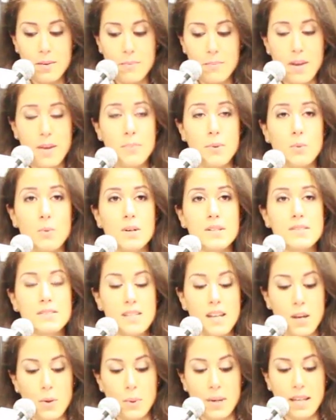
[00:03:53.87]
maybe one
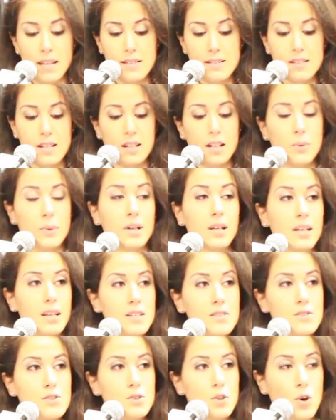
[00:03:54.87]
day we can tell our
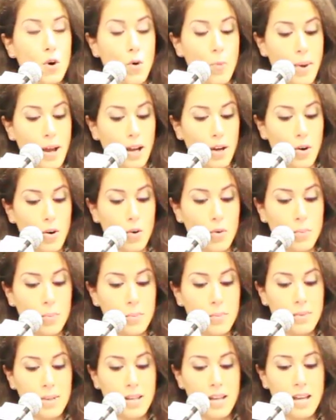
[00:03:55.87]
kids to go back
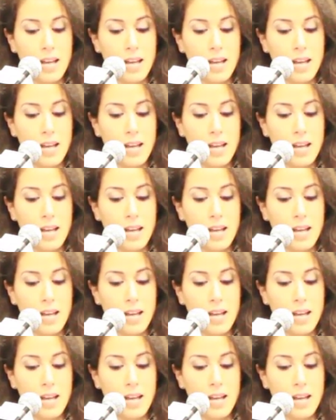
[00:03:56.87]
home